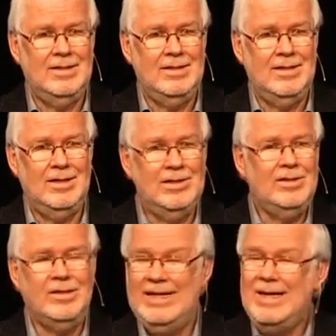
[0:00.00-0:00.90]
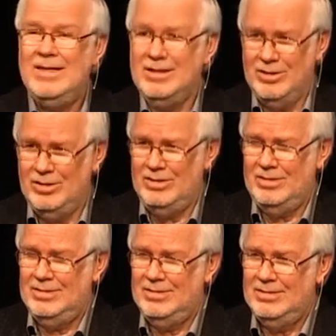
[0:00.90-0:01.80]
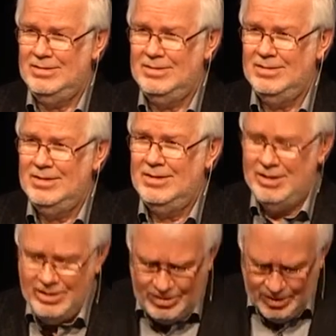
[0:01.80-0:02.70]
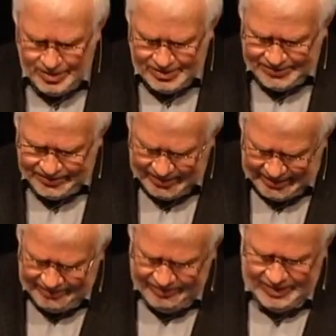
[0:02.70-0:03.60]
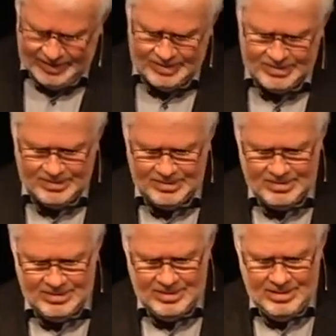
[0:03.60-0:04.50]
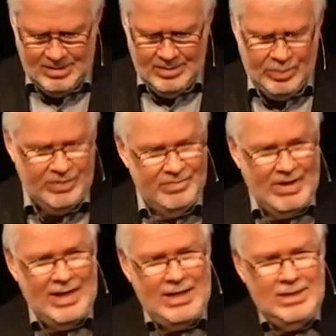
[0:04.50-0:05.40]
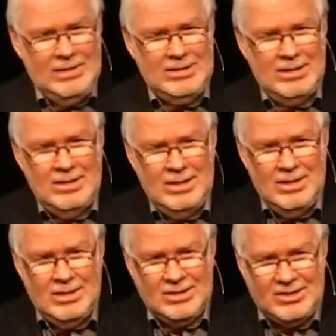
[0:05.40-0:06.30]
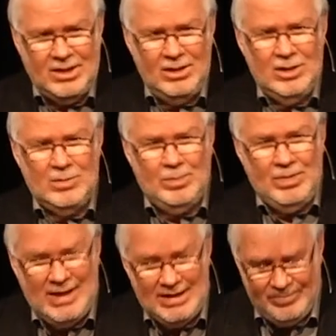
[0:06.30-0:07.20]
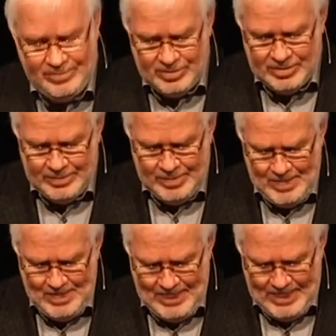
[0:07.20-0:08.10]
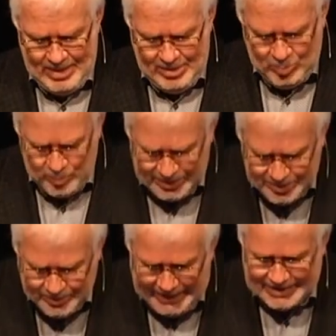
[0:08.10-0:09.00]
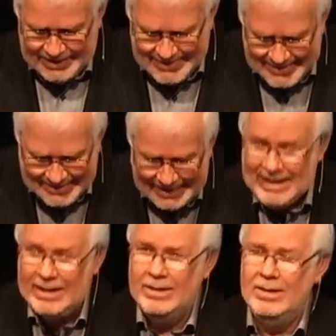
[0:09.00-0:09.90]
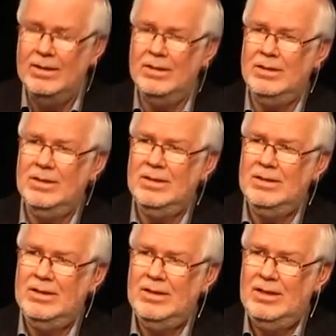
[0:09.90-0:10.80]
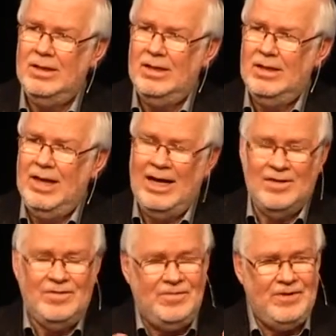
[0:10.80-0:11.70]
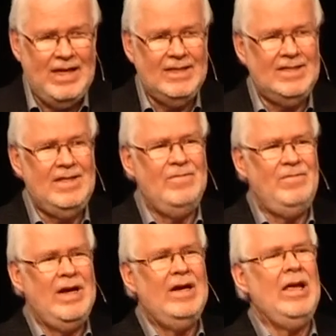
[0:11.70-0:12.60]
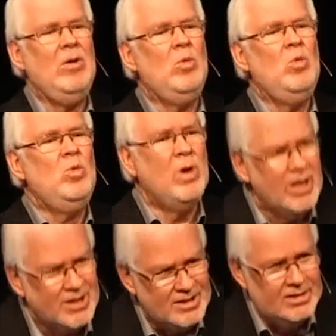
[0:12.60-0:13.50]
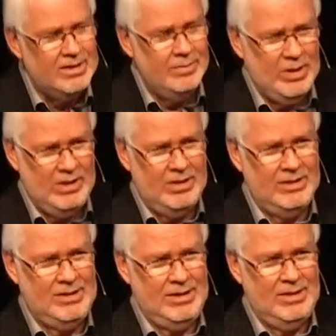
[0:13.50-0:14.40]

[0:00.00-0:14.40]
underneath it all, God's forgiveness provides the solid platform on which we can stand and face the very worst about ourselves